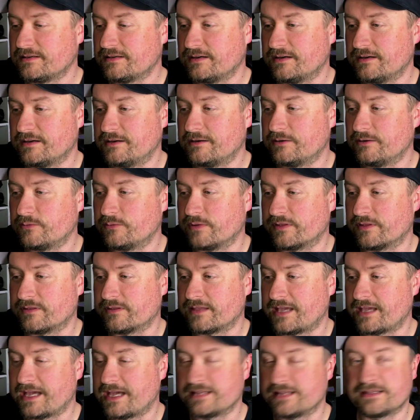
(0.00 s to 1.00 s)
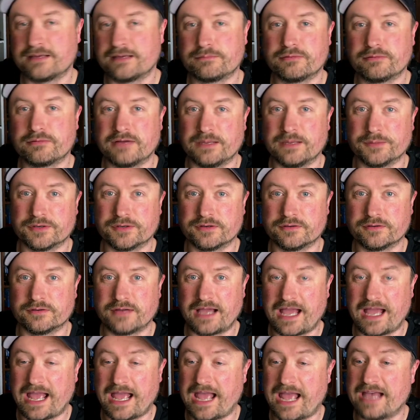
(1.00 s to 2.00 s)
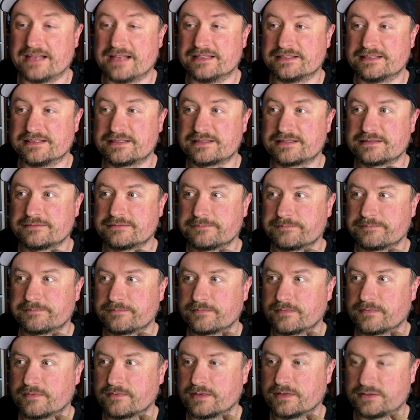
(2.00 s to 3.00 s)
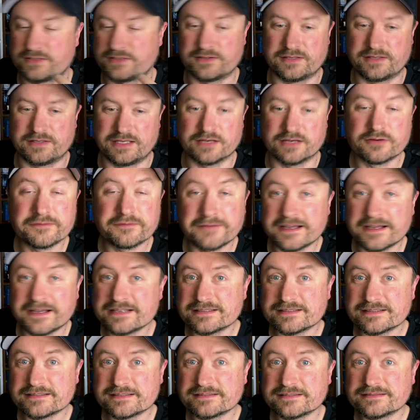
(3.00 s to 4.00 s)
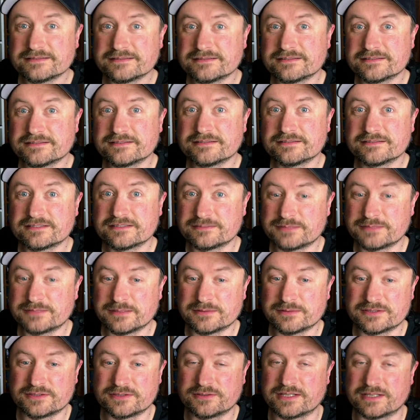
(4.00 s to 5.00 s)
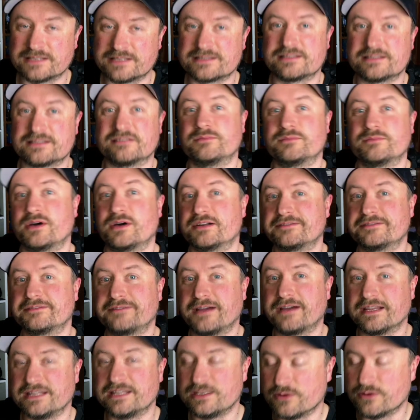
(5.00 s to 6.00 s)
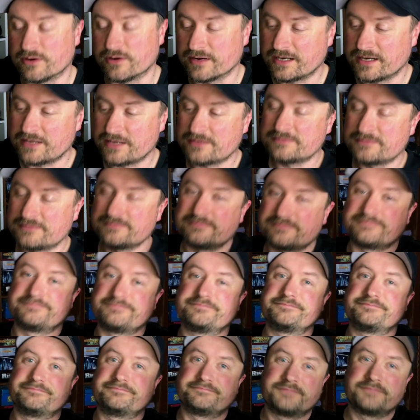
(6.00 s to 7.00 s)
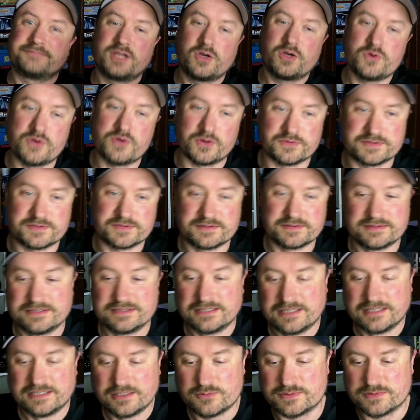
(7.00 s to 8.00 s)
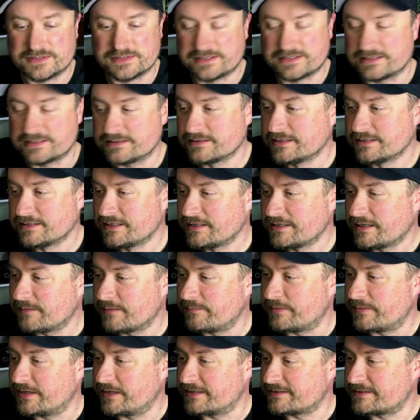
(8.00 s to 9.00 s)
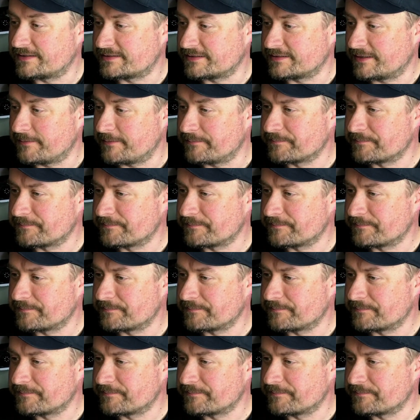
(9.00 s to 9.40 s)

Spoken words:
Whether they add that parameter as to the interface to be able to do it instead of modifying the URL, who knows? We'll see. But